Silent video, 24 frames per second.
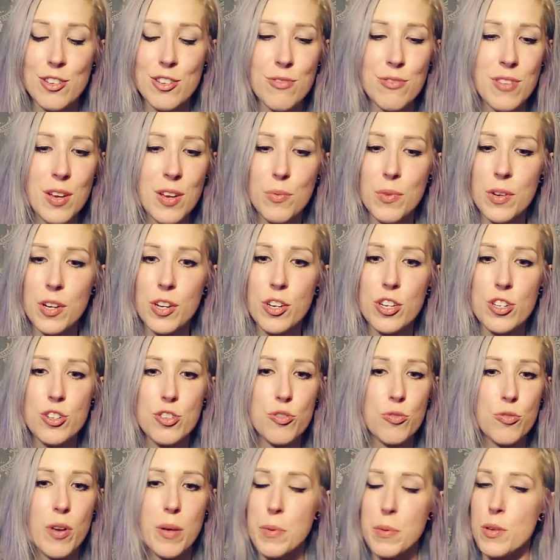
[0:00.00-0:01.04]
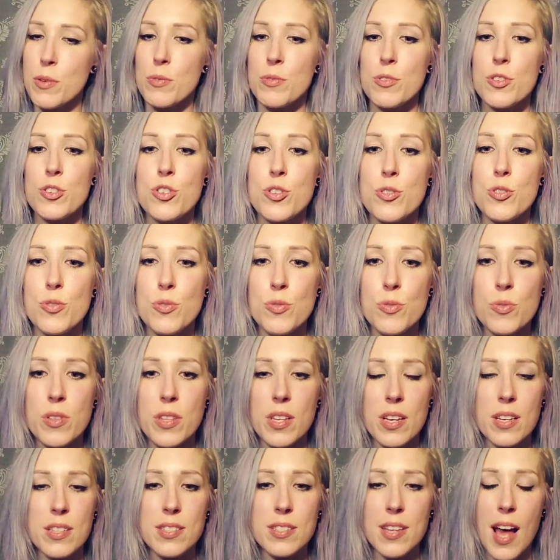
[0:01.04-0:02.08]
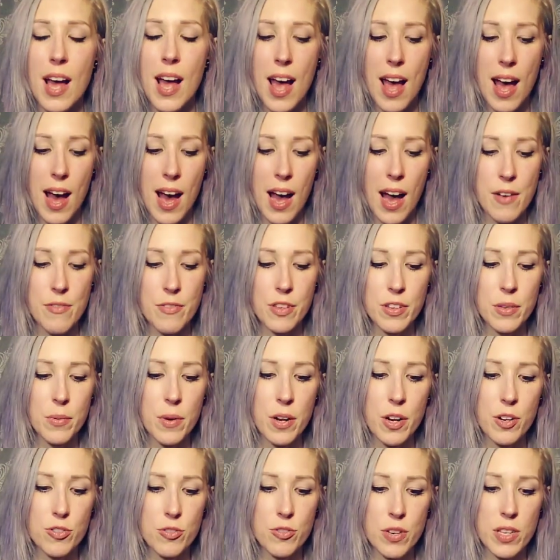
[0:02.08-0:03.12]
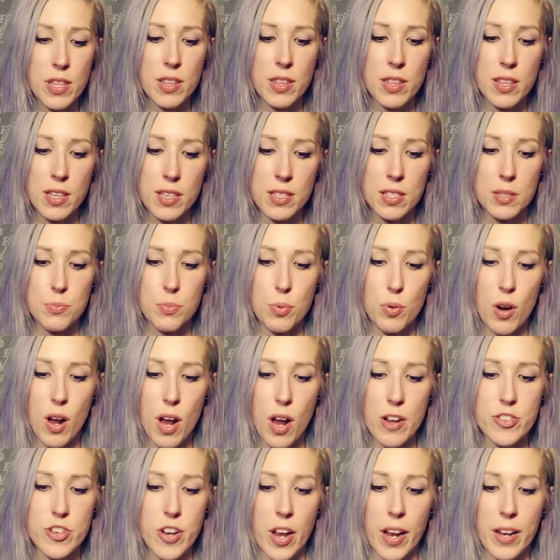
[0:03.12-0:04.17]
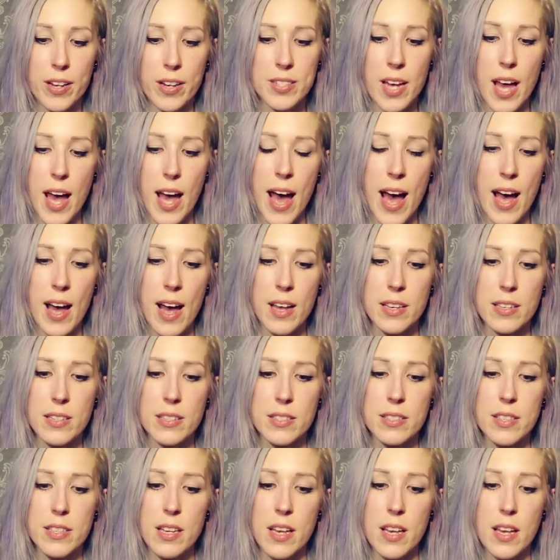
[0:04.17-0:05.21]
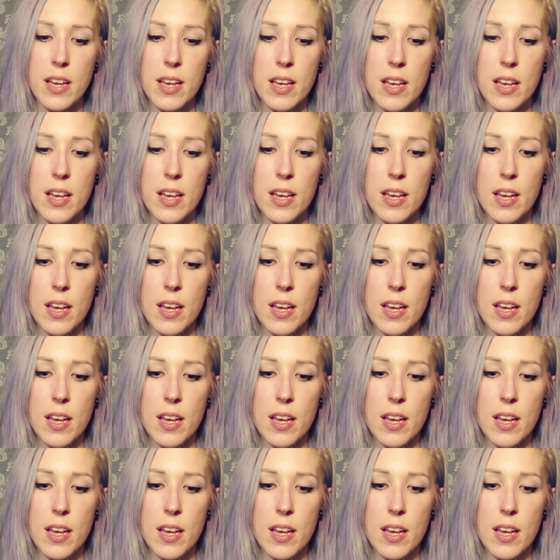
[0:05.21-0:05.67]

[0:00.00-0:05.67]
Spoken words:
things that you think would contribute to this, I really want to treat this project as